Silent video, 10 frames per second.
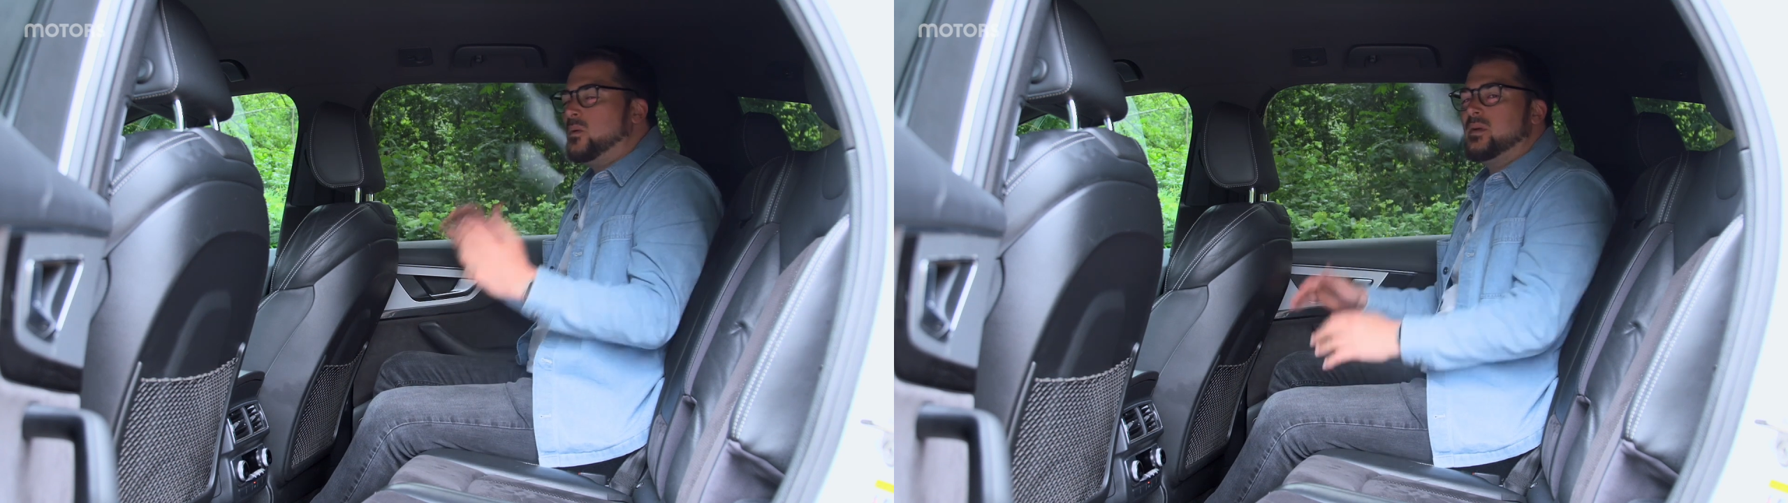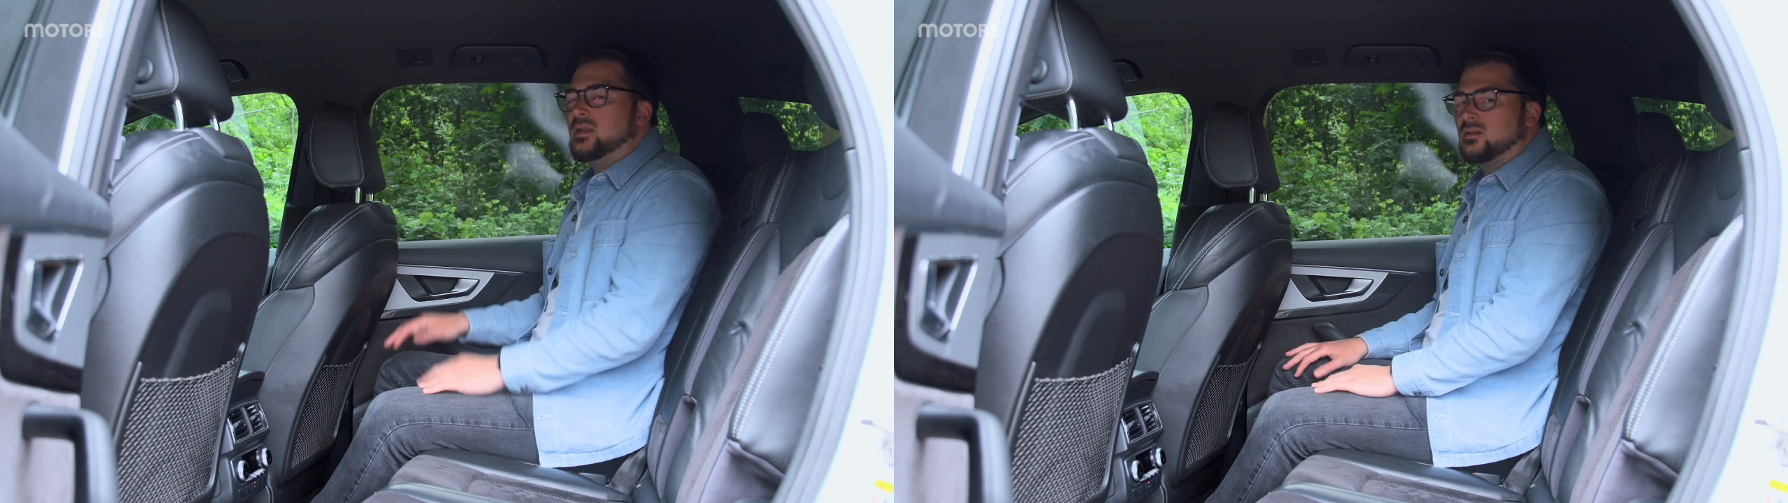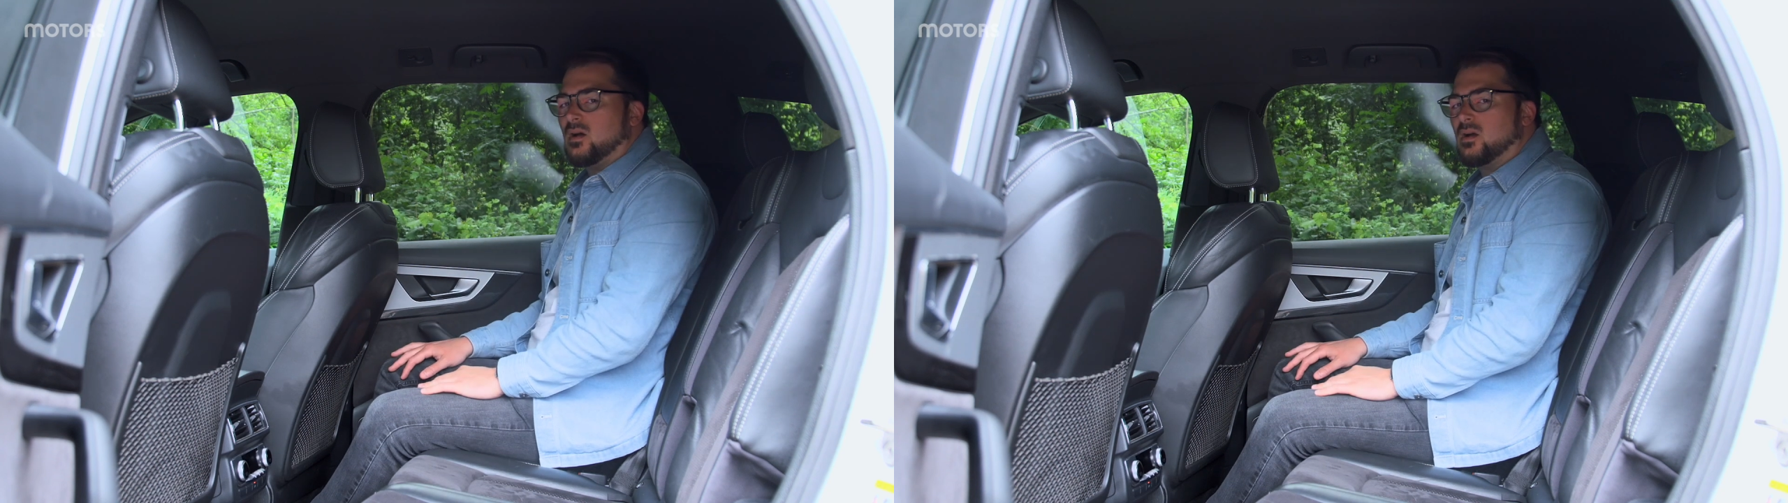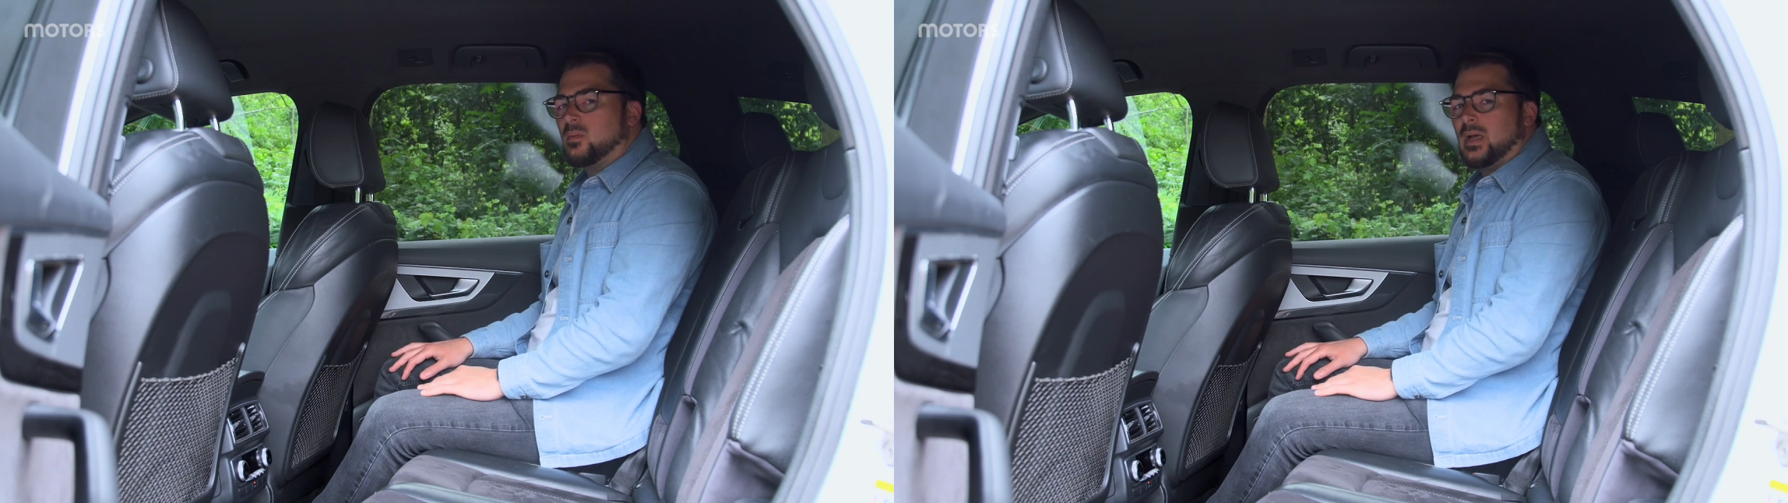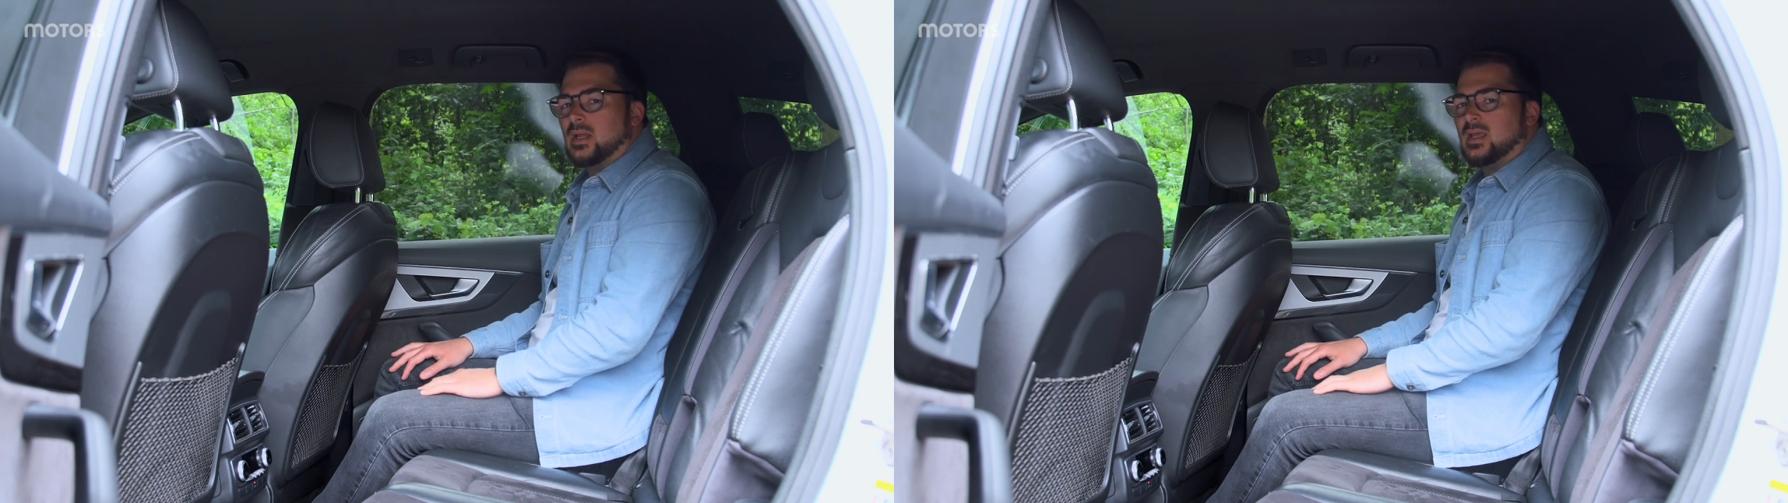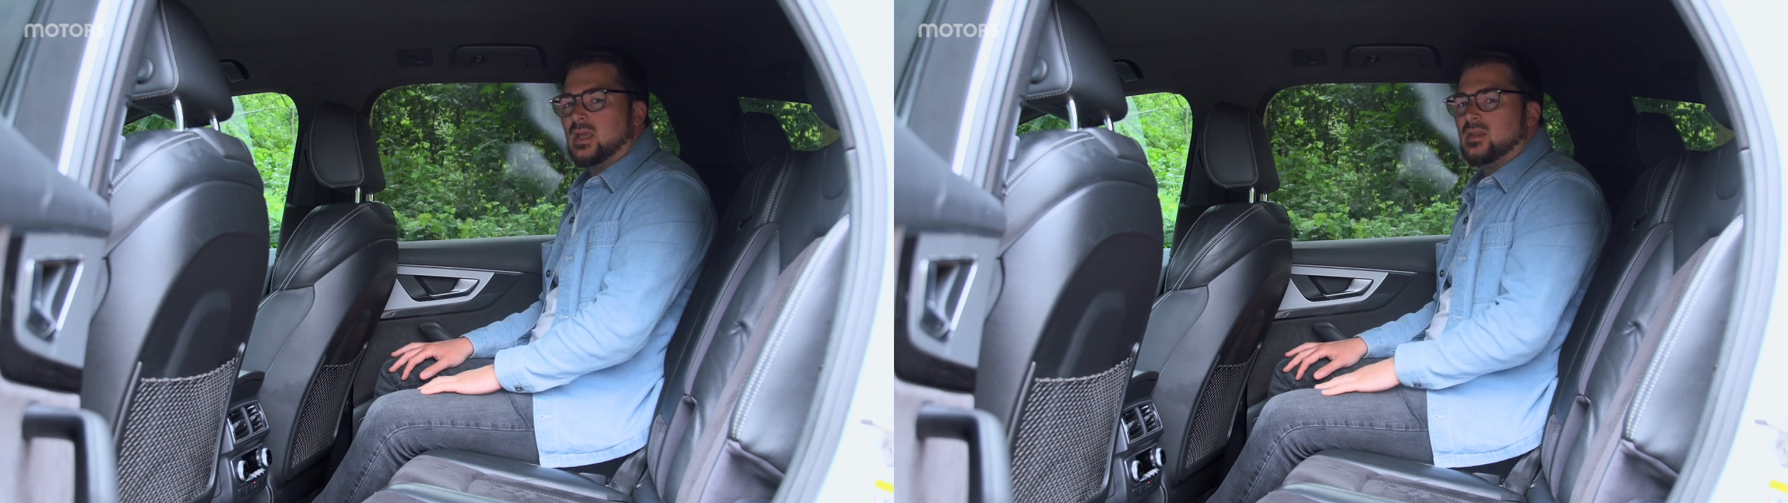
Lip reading: bit dark back here.